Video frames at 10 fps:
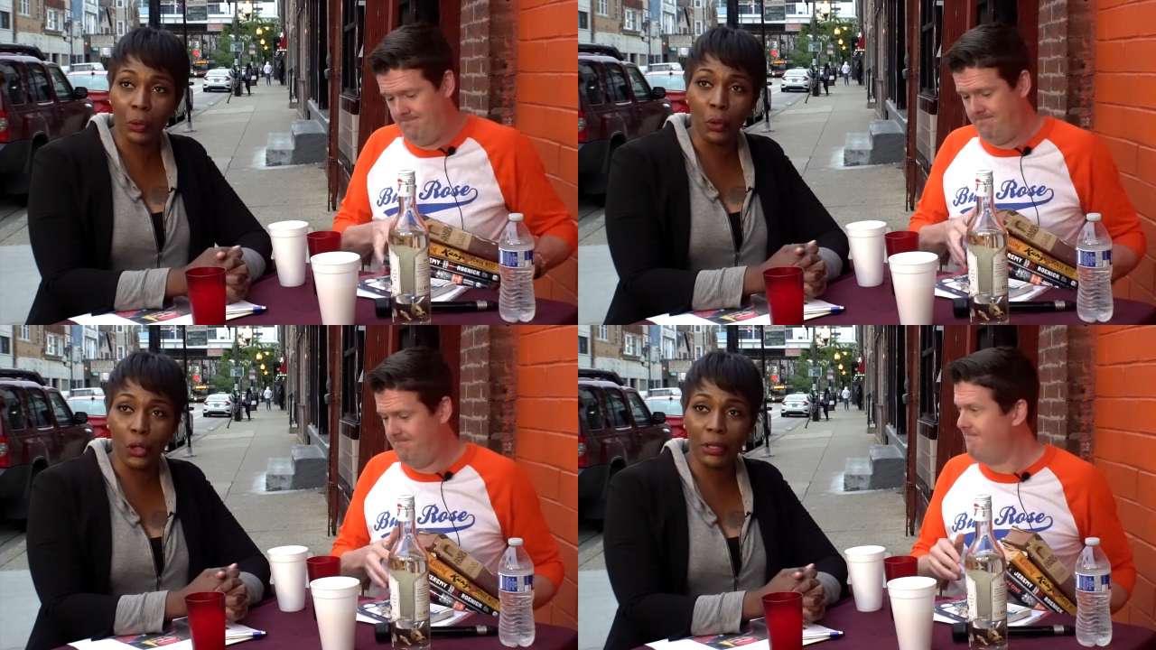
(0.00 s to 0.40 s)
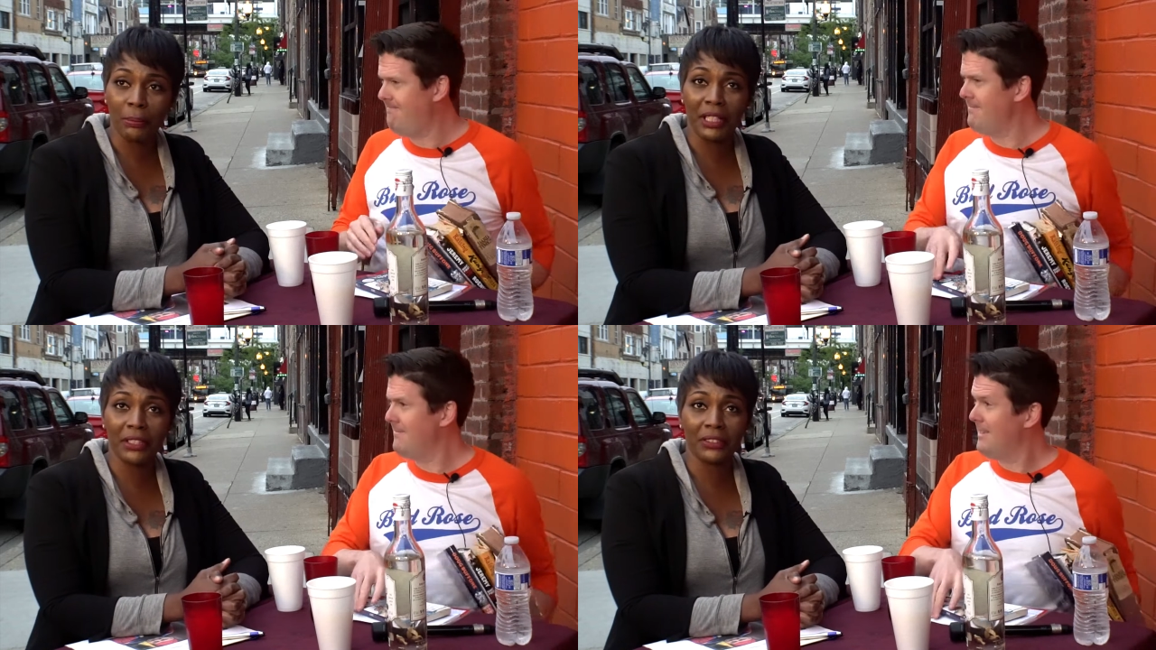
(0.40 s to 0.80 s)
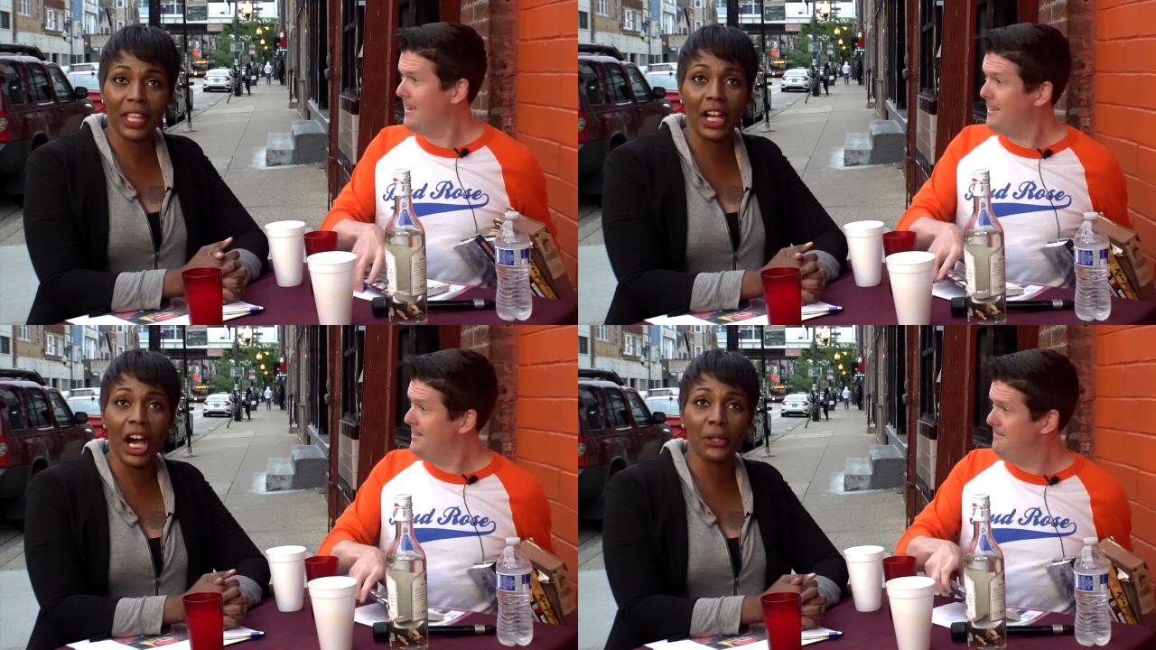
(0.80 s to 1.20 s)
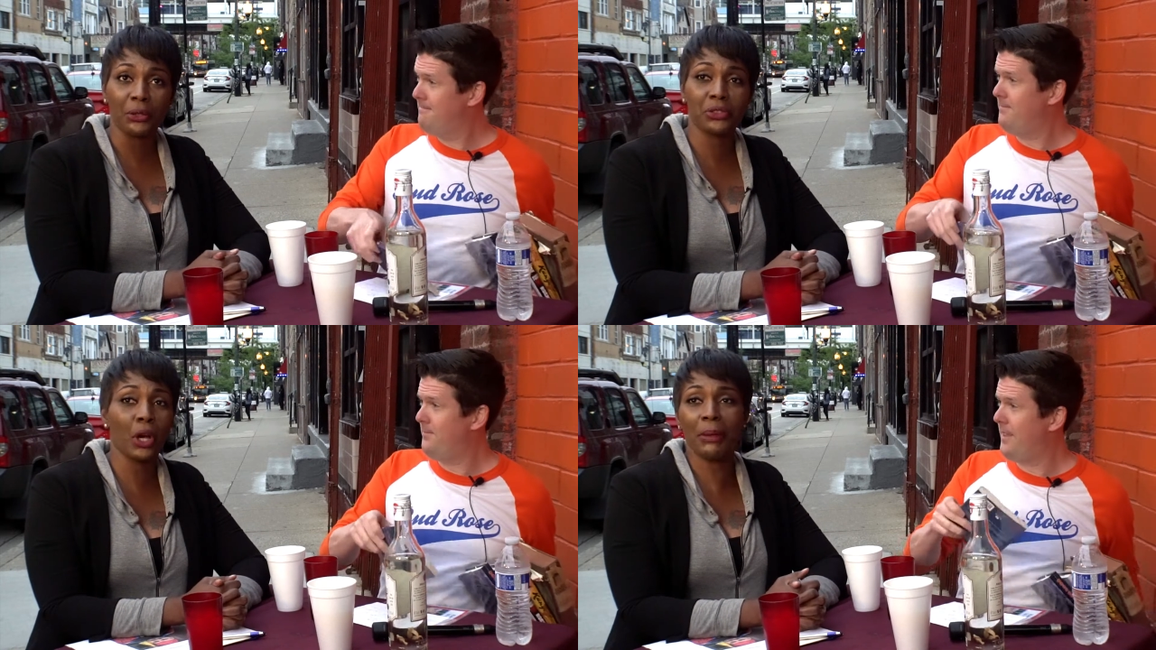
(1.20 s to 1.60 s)
Speaker 1: Award because they
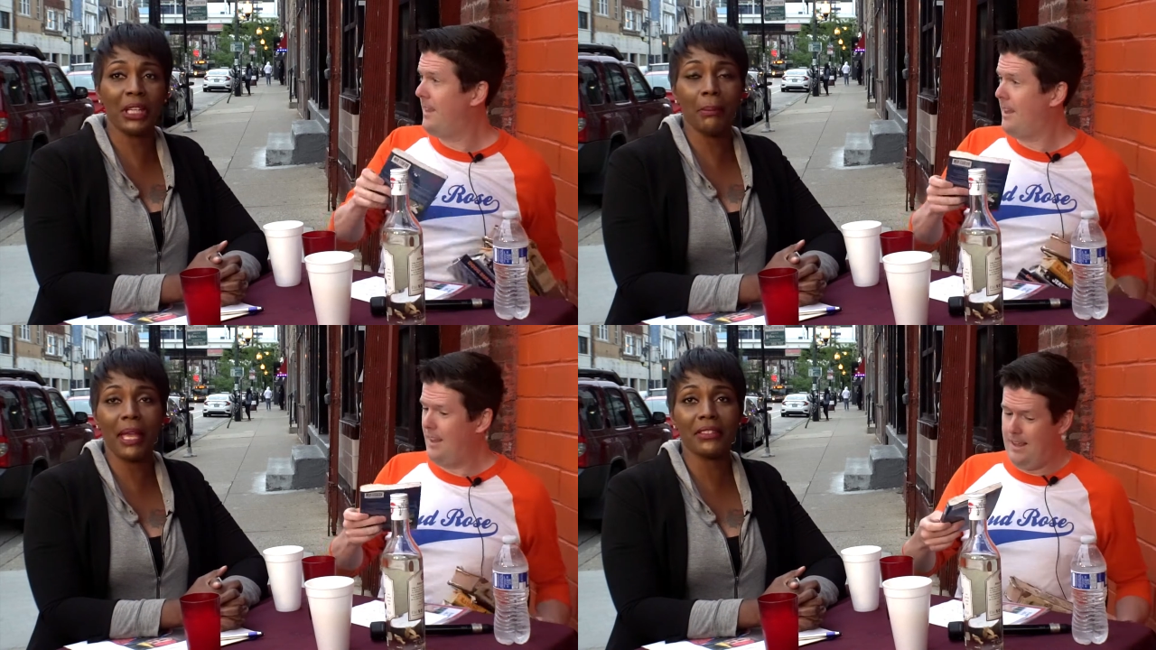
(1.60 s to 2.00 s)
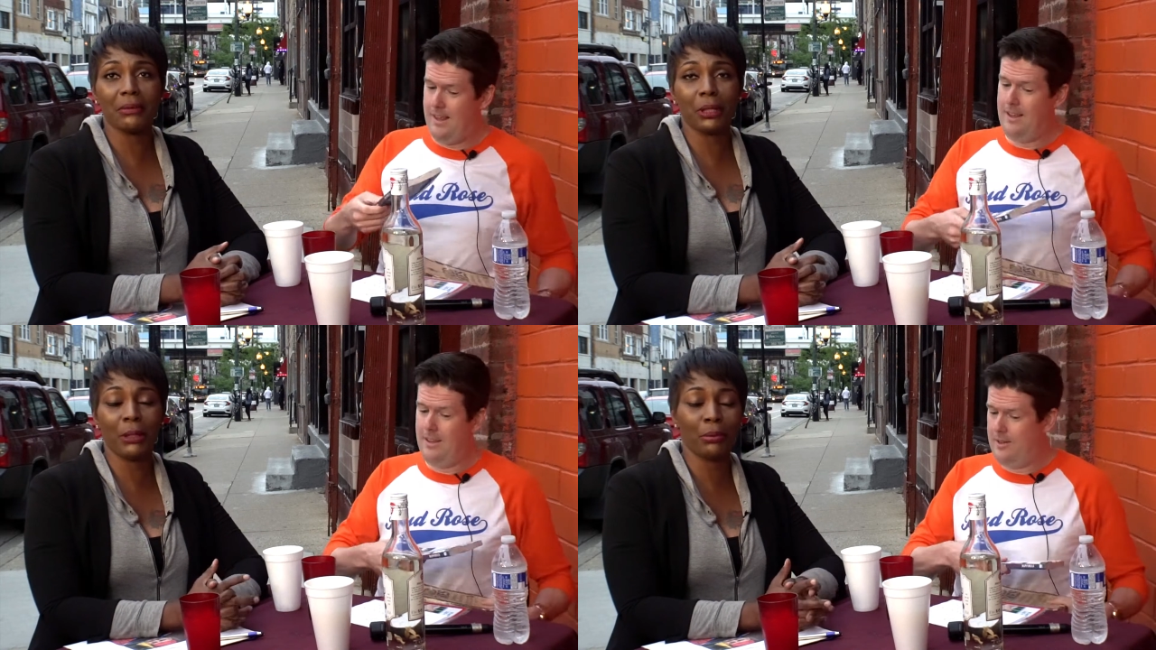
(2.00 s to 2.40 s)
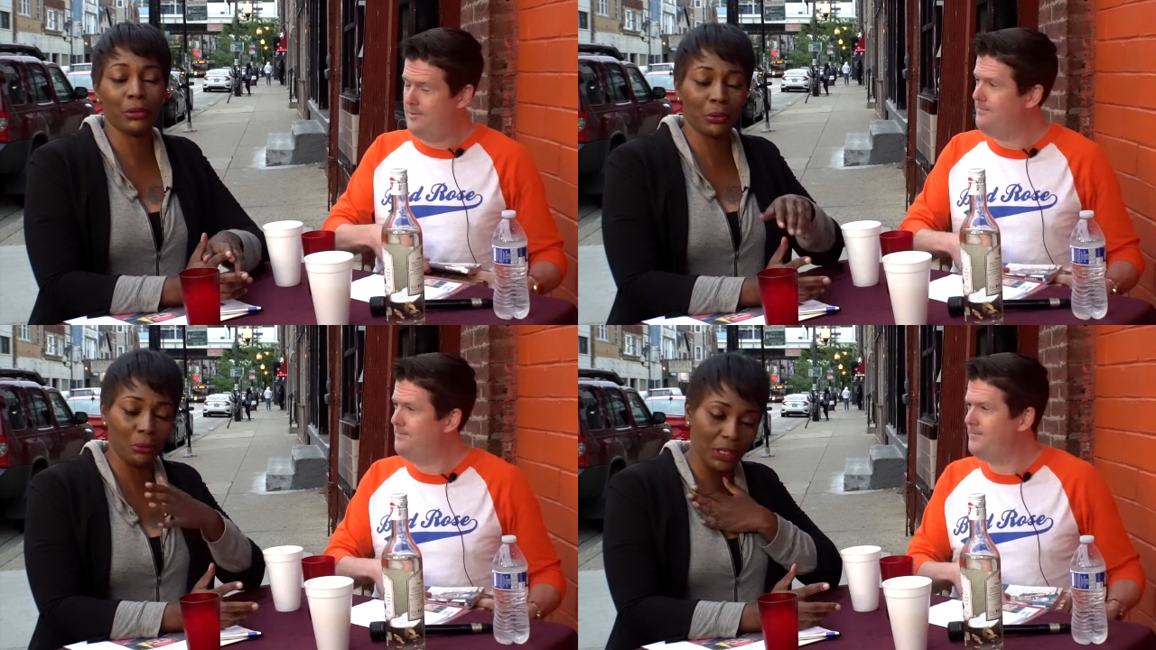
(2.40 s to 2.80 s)
honor so many amazing people.